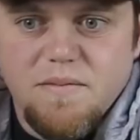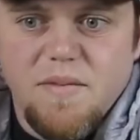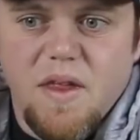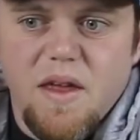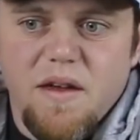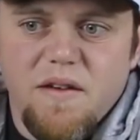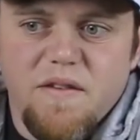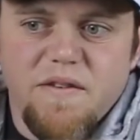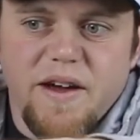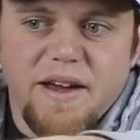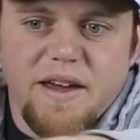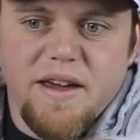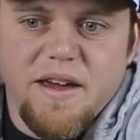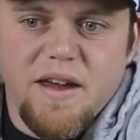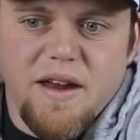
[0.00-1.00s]
if I
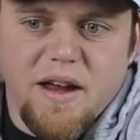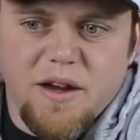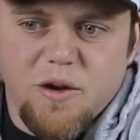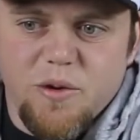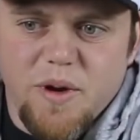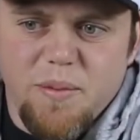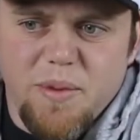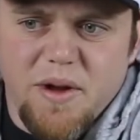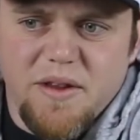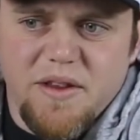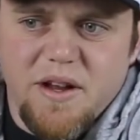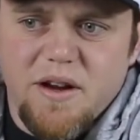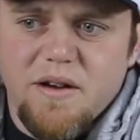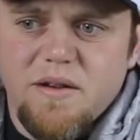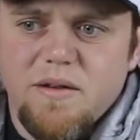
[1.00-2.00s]
can get a grip on
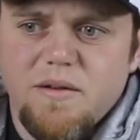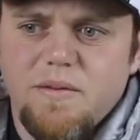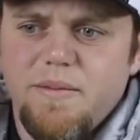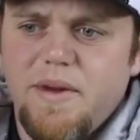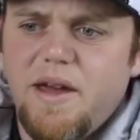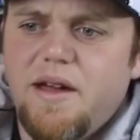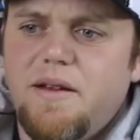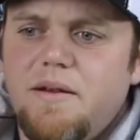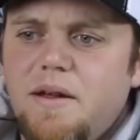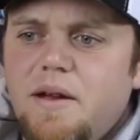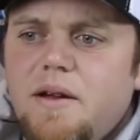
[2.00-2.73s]
there, man.